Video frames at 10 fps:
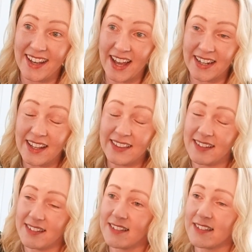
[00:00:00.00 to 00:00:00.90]
and
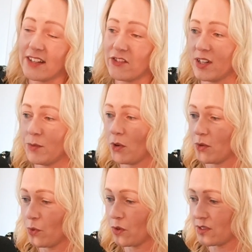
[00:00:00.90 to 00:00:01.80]
this is essentially
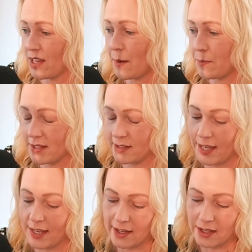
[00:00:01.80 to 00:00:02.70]
what's happened
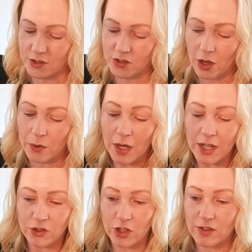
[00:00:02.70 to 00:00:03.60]
here. So
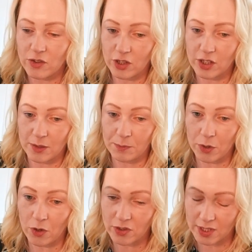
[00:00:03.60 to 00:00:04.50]
just to
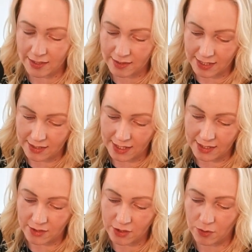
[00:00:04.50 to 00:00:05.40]
put context
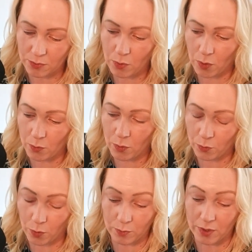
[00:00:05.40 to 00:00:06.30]
into what
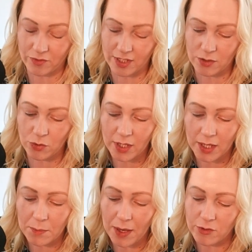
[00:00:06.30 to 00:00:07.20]
we're obviously
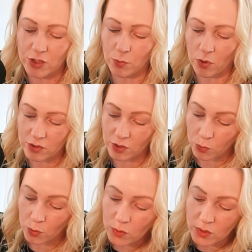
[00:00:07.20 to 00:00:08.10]
talking about, she was
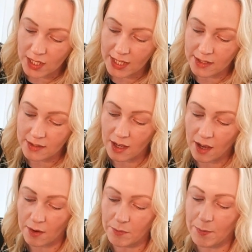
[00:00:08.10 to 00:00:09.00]
awarded
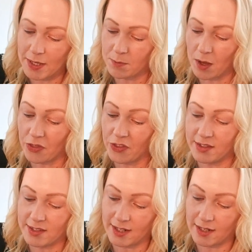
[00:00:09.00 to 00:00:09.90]
the best part of
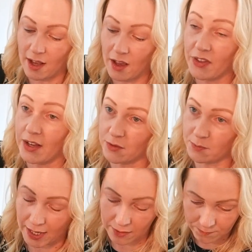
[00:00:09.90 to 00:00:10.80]

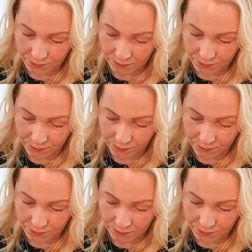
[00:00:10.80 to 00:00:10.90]
£13,500.